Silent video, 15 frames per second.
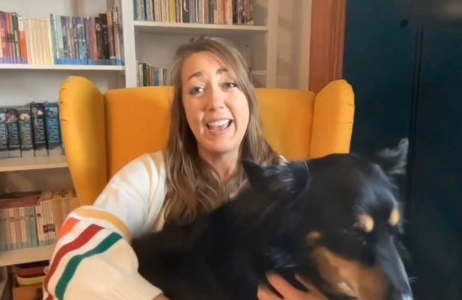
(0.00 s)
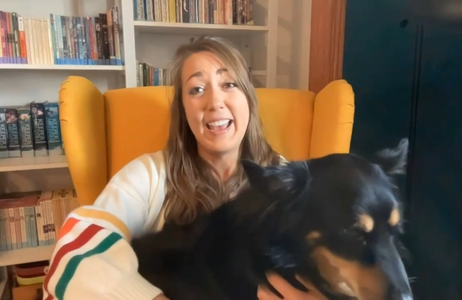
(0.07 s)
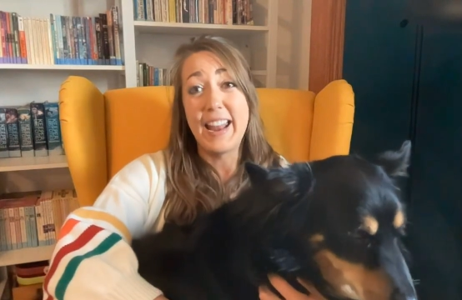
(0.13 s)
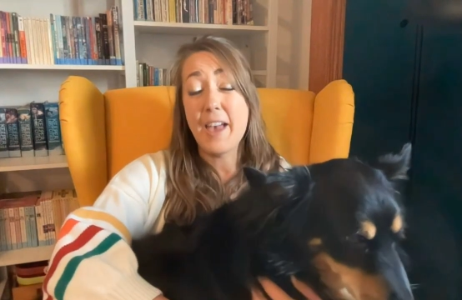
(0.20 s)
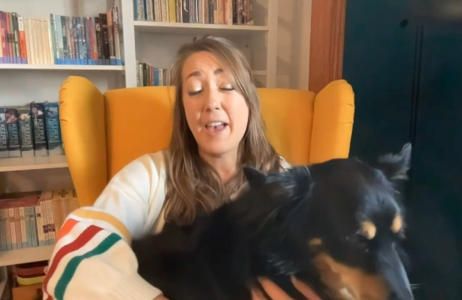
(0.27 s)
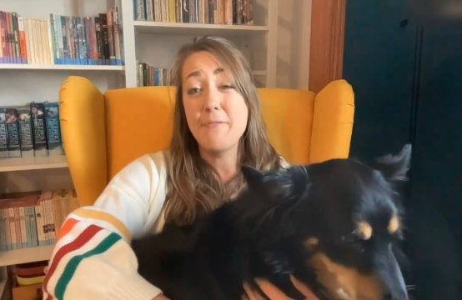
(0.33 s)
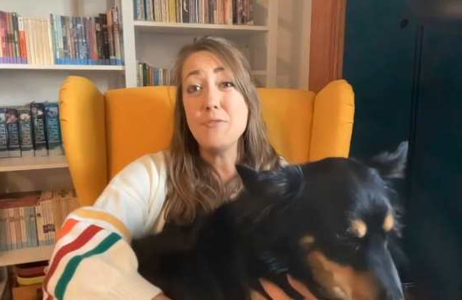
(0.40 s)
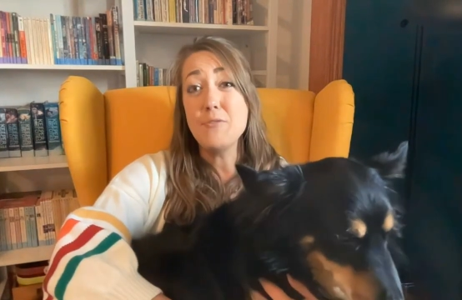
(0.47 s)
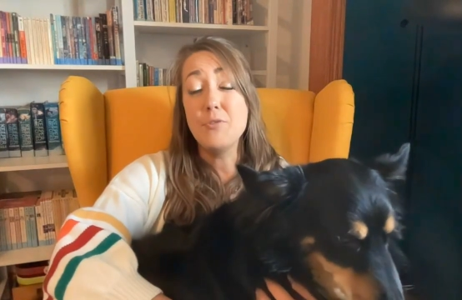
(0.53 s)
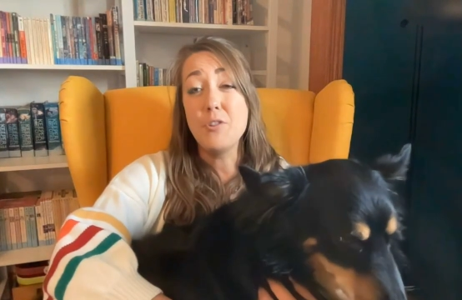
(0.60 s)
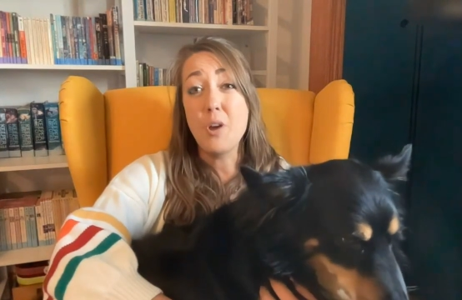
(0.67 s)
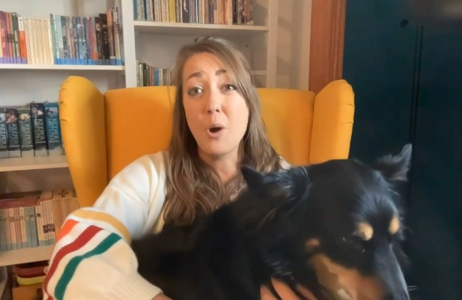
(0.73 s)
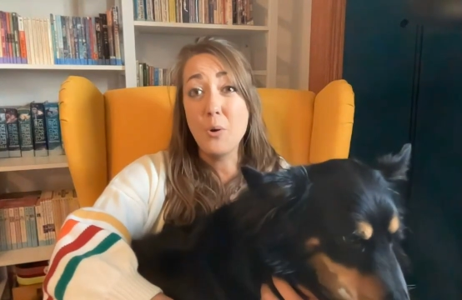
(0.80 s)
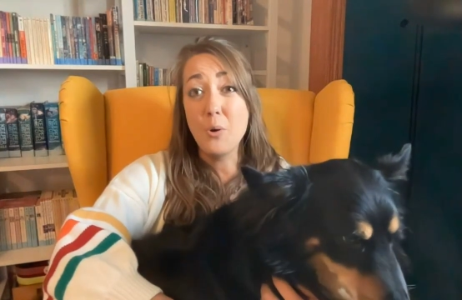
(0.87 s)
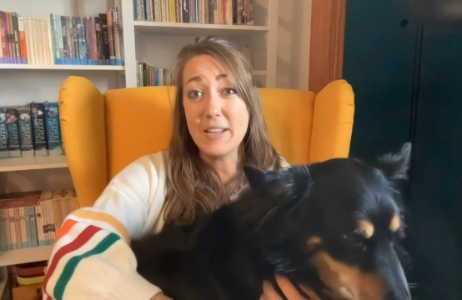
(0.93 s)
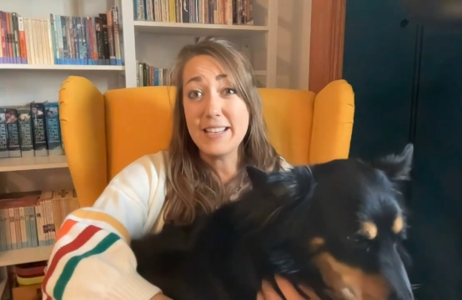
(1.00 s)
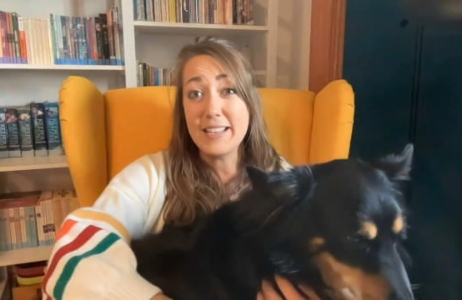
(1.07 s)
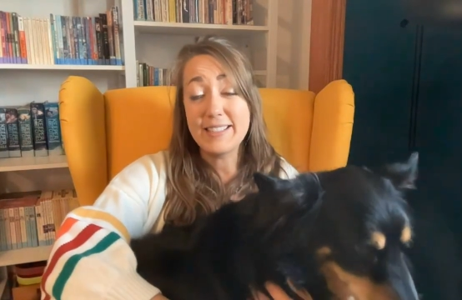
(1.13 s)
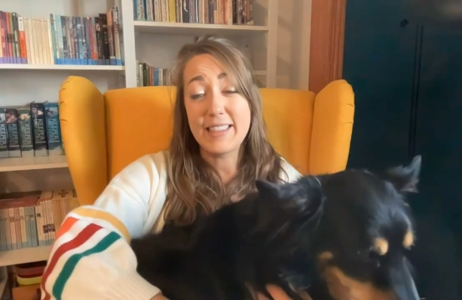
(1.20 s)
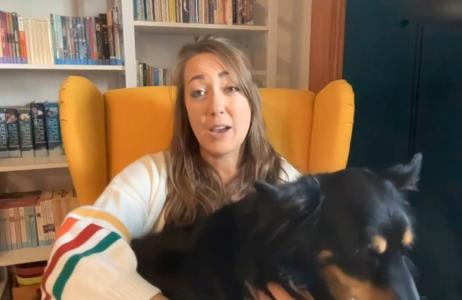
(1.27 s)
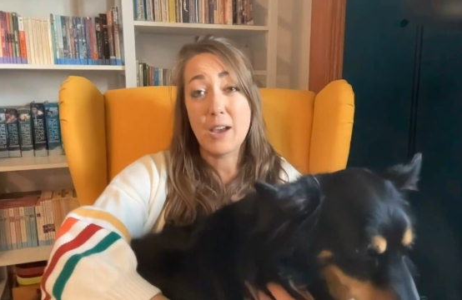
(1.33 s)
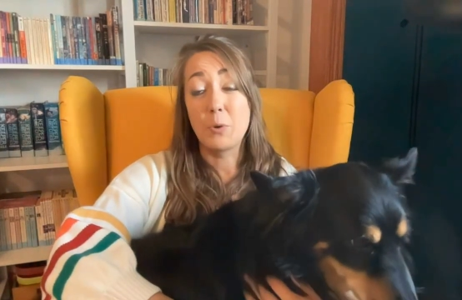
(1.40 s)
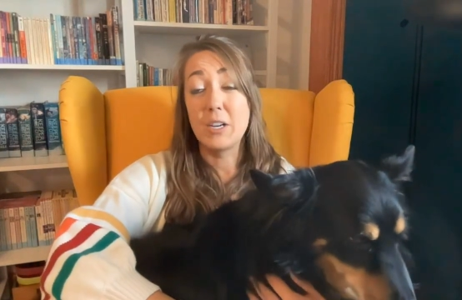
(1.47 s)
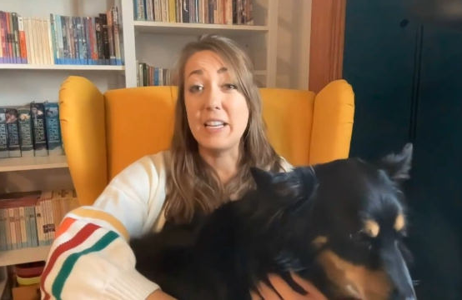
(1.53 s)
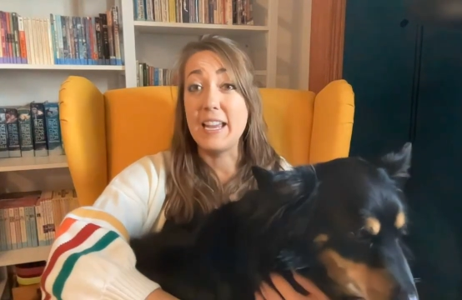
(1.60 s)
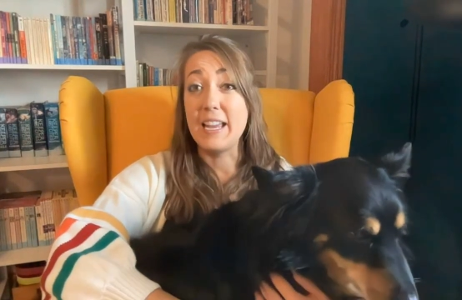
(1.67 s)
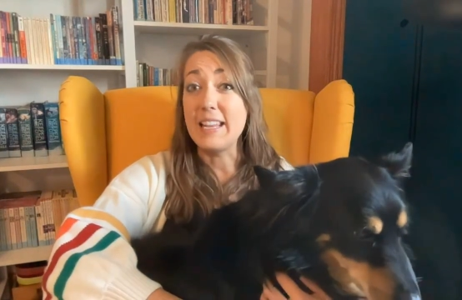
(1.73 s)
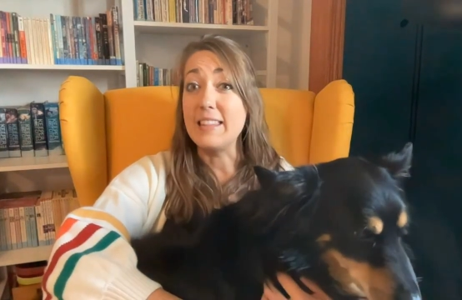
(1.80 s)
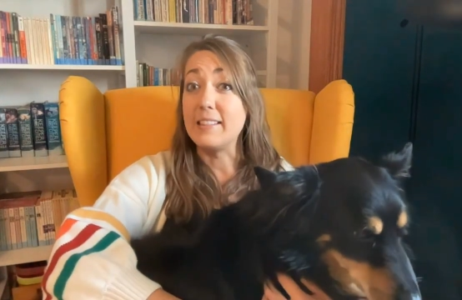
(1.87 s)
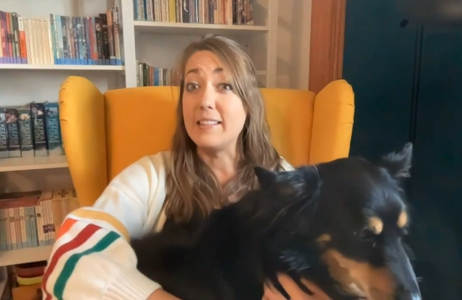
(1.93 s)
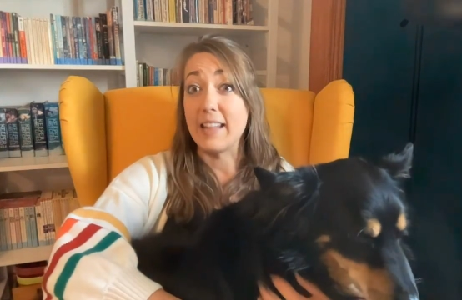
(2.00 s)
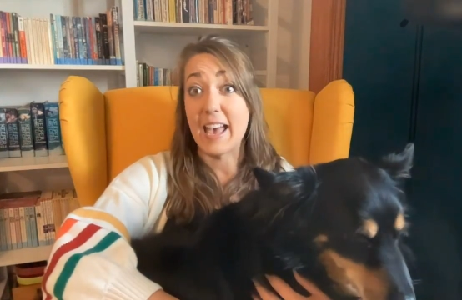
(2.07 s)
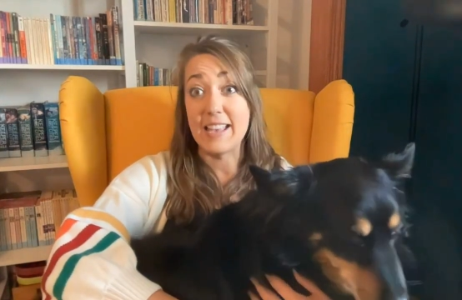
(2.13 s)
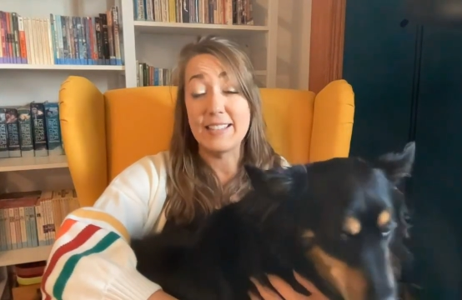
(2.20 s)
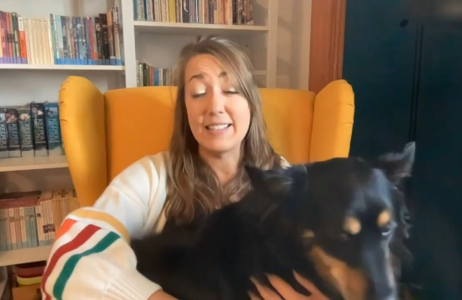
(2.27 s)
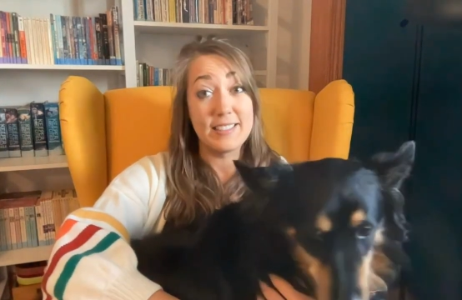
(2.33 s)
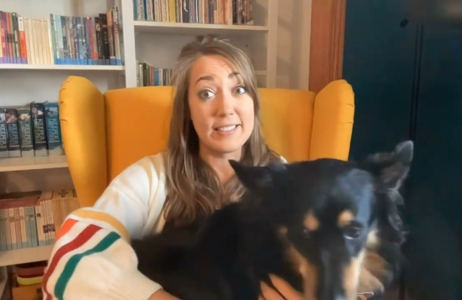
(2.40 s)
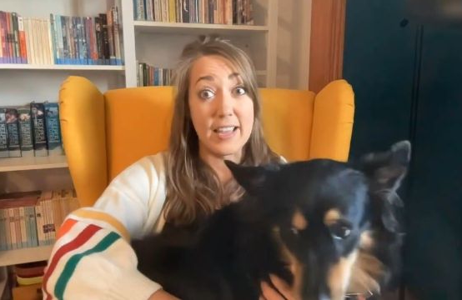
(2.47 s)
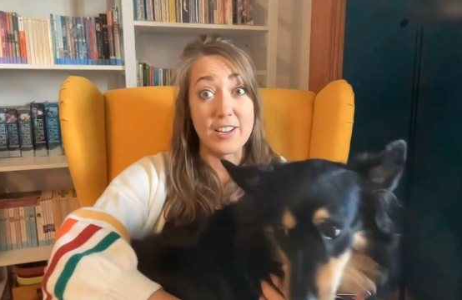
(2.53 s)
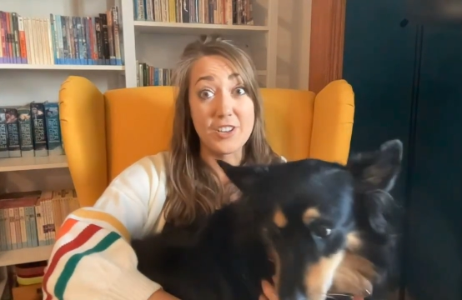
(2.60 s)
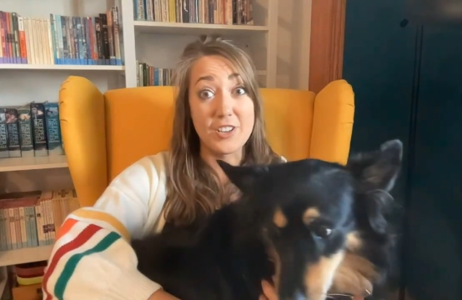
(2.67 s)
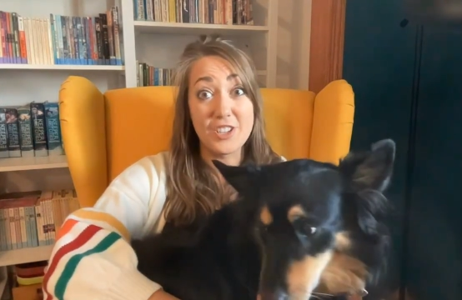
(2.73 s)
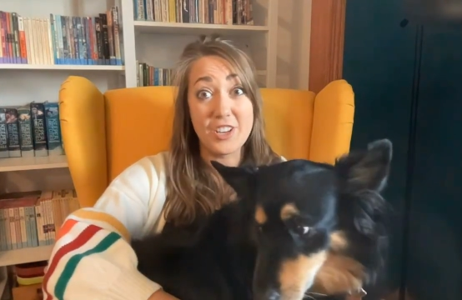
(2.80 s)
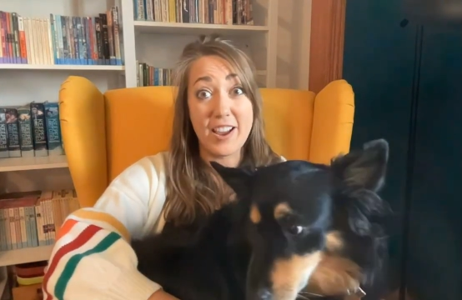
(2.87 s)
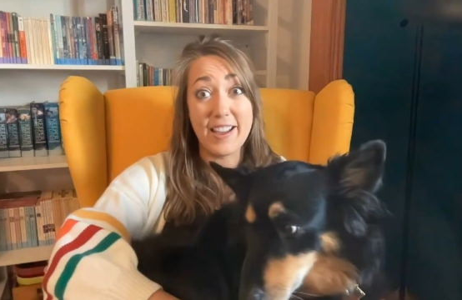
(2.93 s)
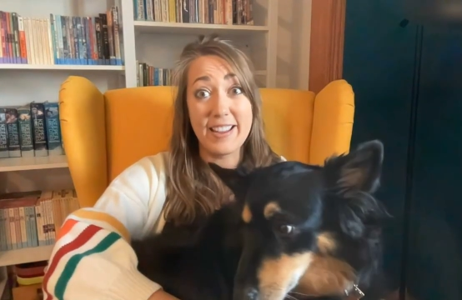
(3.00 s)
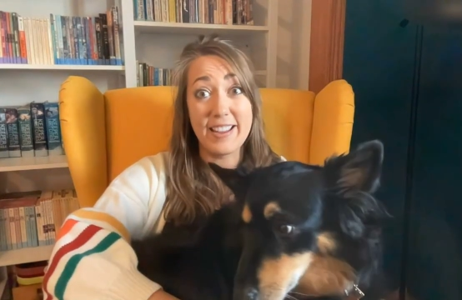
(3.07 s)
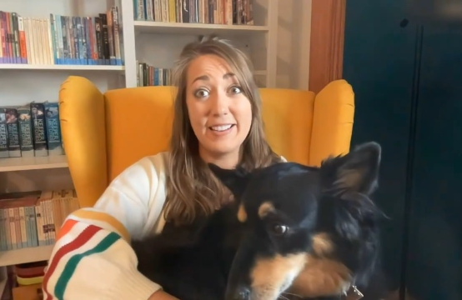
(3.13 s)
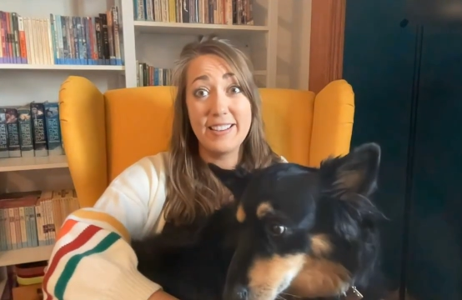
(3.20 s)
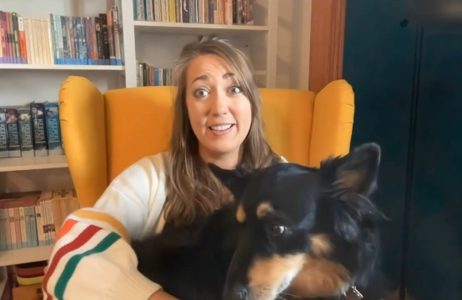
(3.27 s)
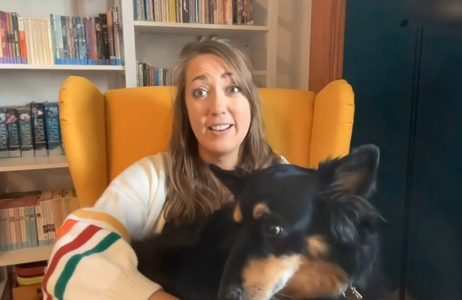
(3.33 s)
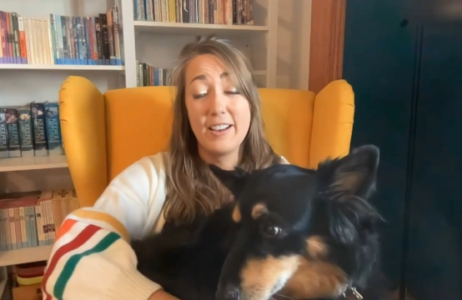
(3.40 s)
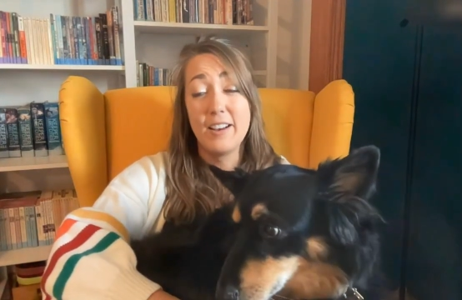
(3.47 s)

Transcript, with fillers: And have you noticed that we're getting less sunshine?